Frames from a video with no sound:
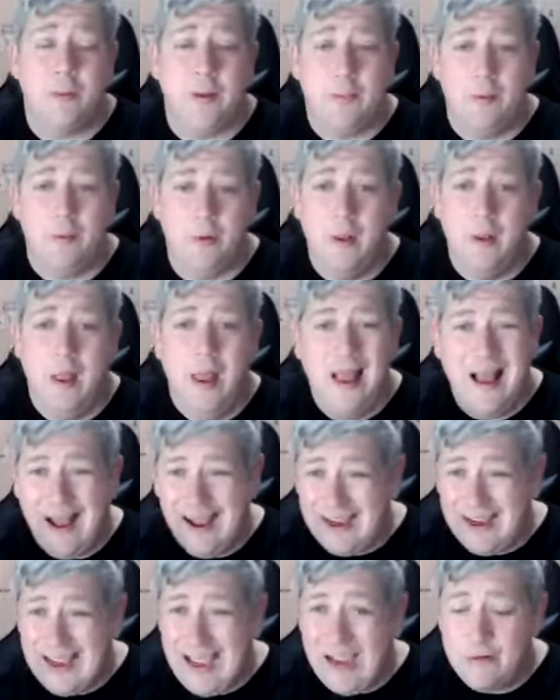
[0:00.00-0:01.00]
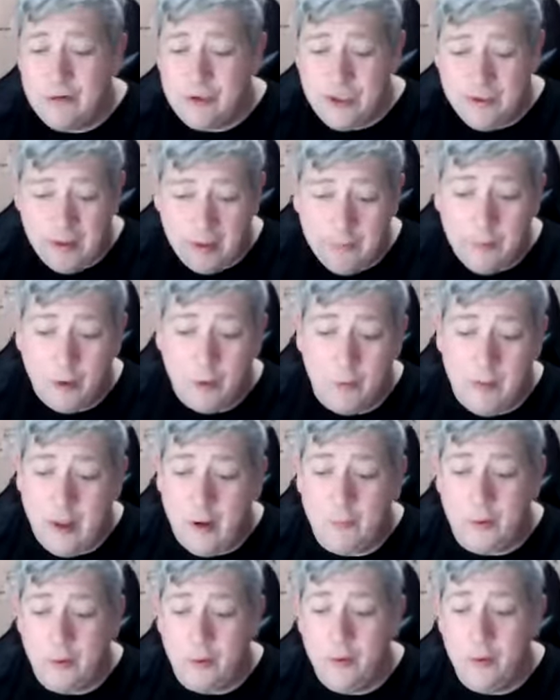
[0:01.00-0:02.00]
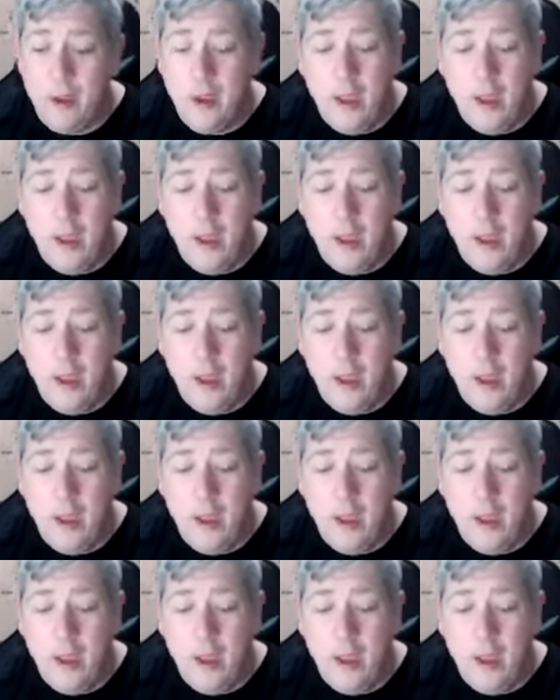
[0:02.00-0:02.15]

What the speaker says: people, I guarantee that book will help you.